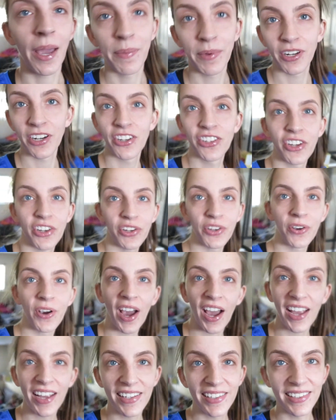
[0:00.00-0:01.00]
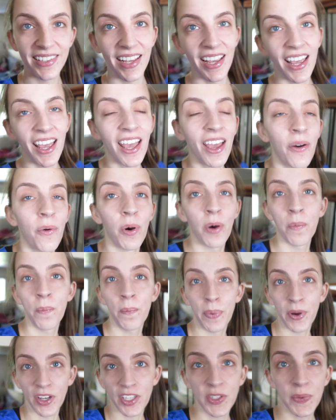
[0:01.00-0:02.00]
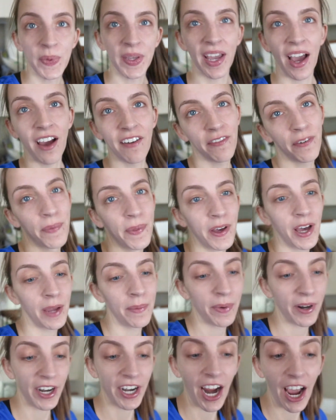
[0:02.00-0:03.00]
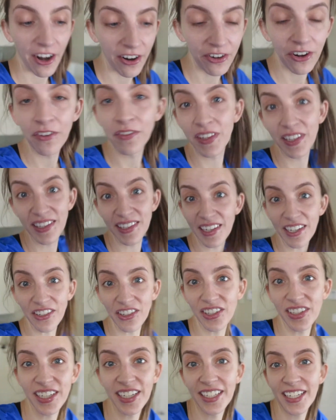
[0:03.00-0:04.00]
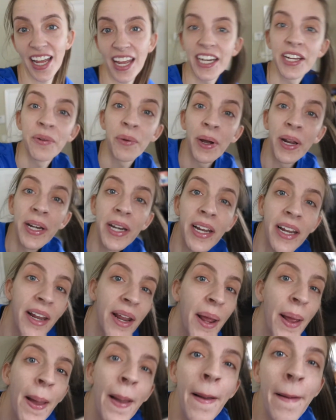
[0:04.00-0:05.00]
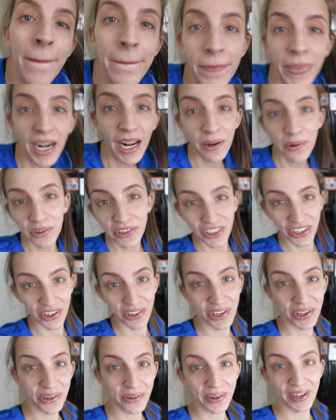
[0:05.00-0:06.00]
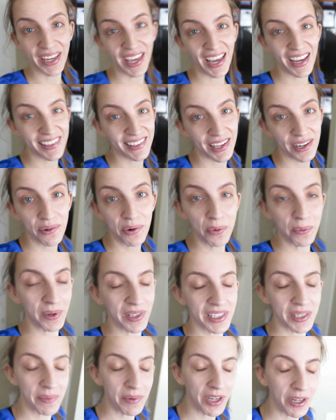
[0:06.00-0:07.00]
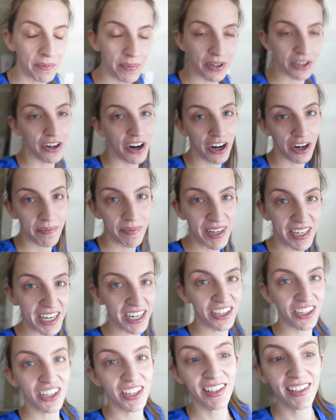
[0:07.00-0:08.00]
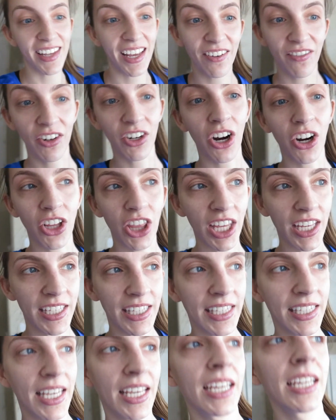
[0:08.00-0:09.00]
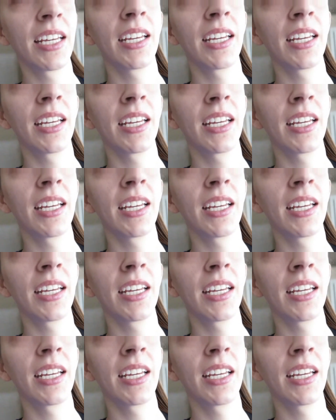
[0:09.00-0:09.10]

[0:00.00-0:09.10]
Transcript: I'm gonna show you guys what books we got from the library. I don't know if this is interesting to anyone, but I will show you in case anyone wants some good book recommendations regardless.